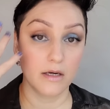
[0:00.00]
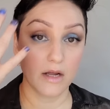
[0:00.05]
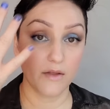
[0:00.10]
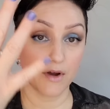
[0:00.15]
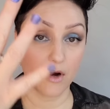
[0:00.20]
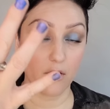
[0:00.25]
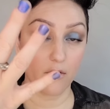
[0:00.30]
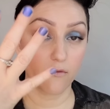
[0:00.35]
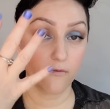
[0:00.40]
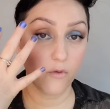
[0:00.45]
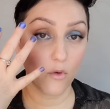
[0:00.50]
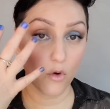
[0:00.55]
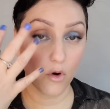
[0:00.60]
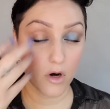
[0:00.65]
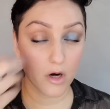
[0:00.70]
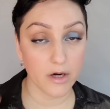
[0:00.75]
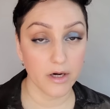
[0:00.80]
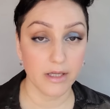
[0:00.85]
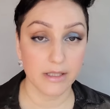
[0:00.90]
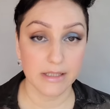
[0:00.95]
Now there are
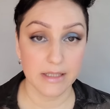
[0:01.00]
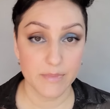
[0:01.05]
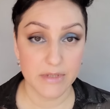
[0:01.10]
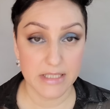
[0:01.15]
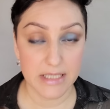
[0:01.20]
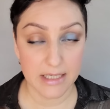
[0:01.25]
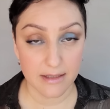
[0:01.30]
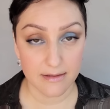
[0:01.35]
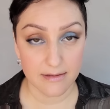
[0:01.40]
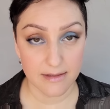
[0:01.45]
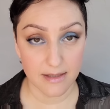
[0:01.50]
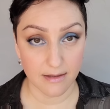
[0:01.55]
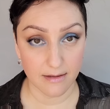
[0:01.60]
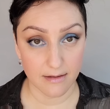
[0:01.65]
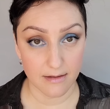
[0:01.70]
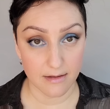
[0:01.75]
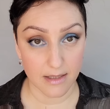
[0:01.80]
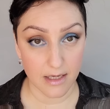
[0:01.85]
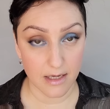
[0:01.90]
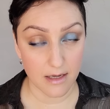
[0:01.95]
four lipsticks
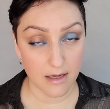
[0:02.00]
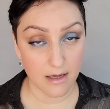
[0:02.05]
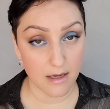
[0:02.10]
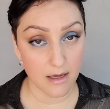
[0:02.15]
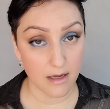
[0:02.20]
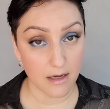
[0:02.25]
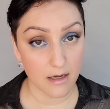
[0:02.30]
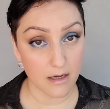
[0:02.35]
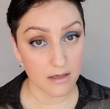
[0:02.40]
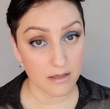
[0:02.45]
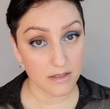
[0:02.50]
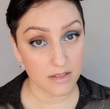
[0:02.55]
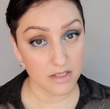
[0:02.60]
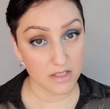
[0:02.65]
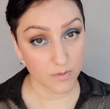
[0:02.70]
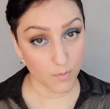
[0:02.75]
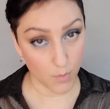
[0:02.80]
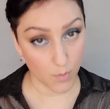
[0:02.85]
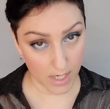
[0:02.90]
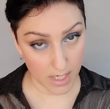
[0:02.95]
in the
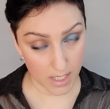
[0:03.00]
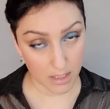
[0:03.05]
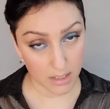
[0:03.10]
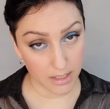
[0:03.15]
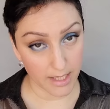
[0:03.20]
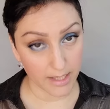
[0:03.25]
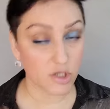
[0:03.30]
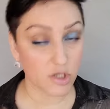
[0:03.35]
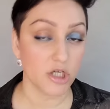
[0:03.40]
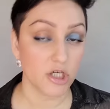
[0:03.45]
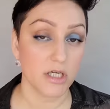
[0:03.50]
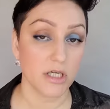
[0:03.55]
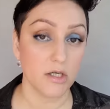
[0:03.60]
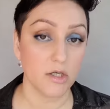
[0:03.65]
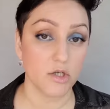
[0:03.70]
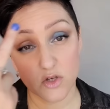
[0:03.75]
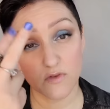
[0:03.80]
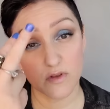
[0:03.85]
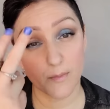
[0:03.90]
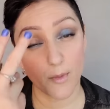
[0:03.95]
spring
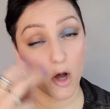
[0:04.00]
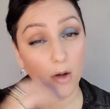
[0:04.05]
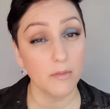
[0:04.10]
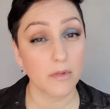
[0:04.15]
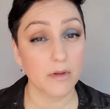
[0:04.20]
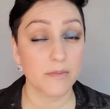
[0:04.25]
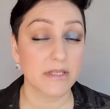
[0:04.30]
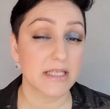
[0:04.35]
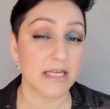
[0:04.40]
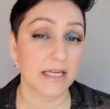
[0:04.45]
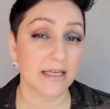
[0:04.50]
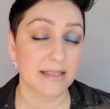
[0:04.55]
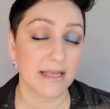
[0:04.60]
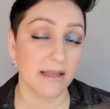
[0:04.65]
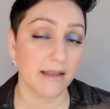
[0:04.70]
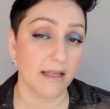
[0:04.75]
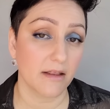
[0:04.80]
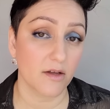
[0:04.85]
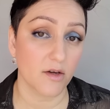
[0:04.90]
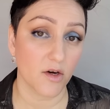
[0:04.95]
collection, two of the Baume
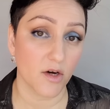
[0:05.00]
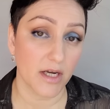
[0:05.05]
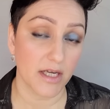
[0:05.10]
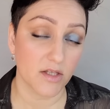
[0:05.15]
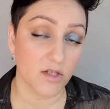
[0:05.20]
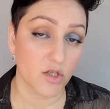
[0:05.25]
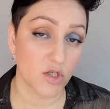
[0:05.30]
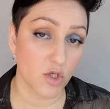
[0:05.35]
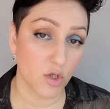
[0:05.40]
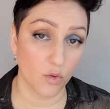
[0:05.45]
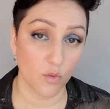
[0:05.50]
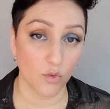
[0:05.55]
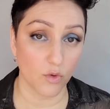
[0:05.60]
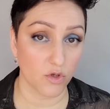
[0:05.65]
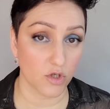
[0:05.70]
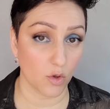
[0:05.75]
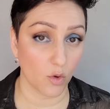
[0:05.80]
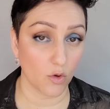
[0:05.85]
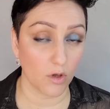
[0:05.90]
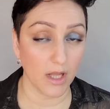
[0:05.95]
lipsticks, and then there is two
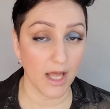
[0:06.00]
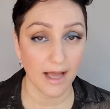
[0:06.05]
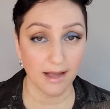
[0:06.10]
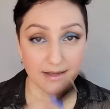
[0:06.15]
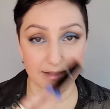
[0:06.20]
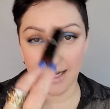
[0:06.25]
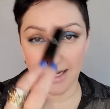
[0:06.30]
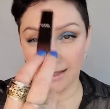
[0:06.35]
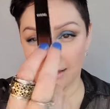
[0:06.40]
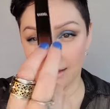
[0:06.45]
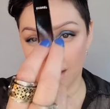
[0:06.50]
Rouge Allure Lacs.